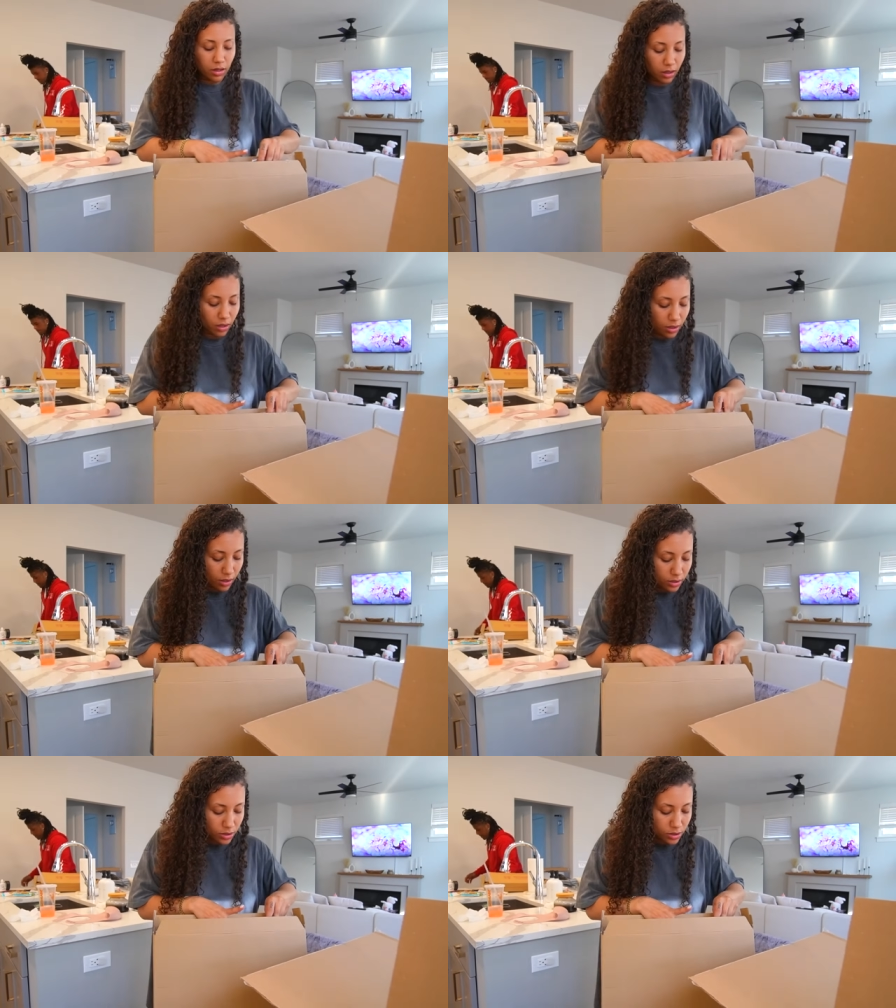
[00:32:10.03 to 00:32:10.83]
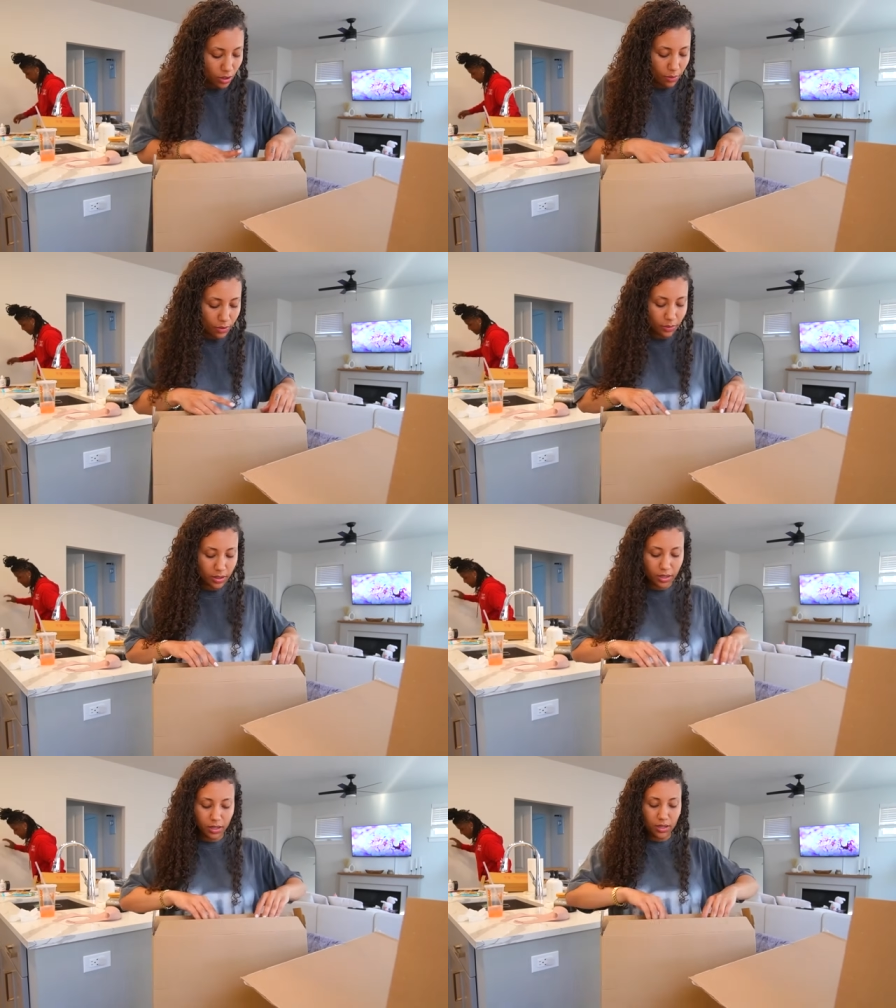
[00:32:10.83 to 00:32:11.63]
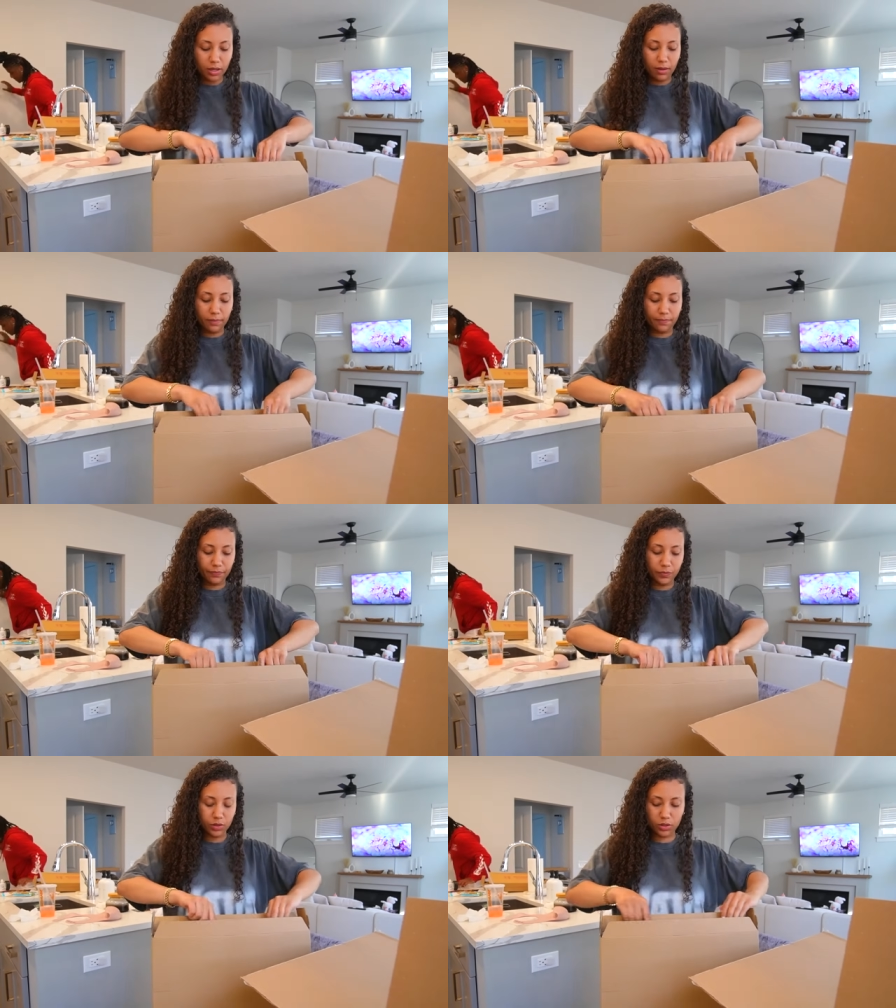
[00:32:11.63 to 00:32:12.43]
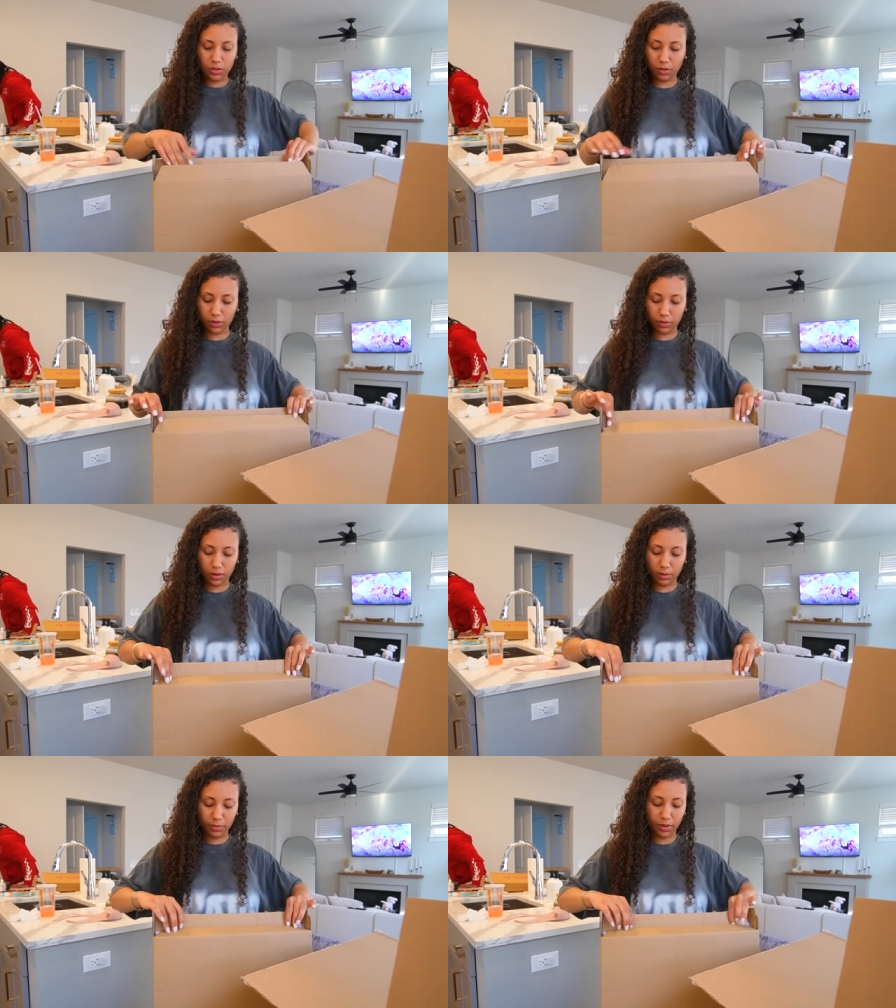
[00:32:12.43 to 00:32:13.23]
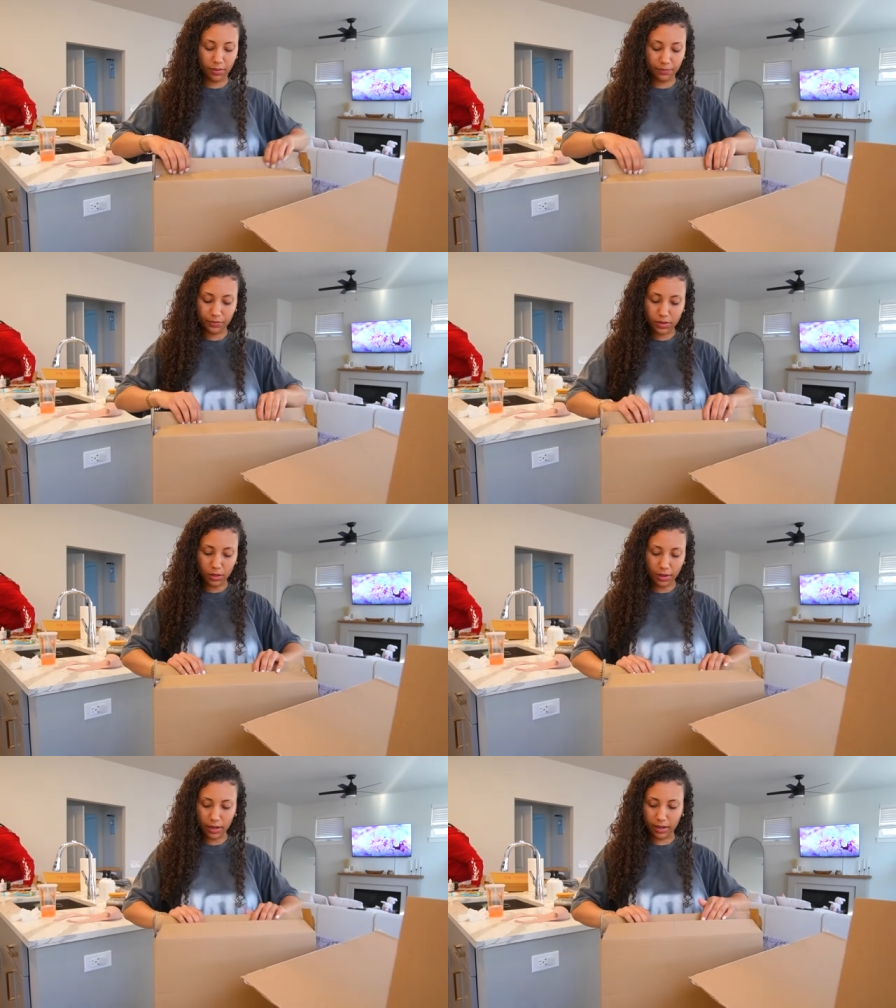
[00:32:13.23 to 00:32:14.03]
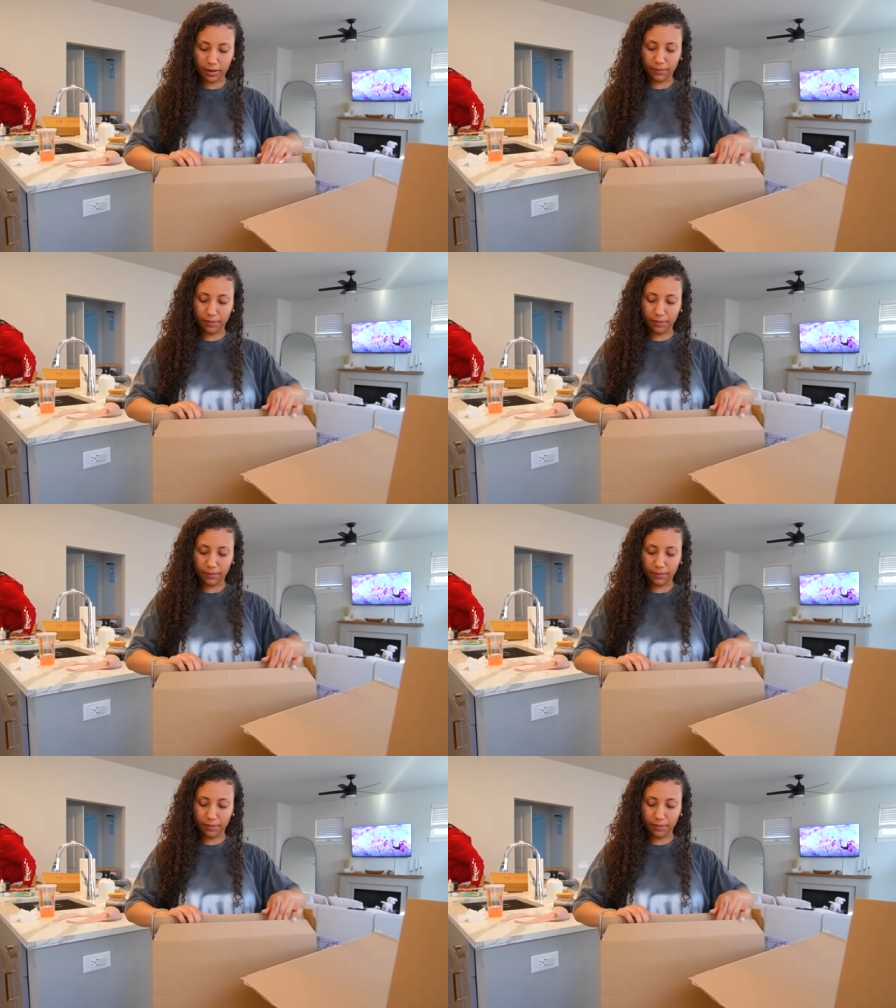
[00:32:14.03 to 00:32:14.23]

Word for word: Oh, it's so annoying. It's so annoying, okay.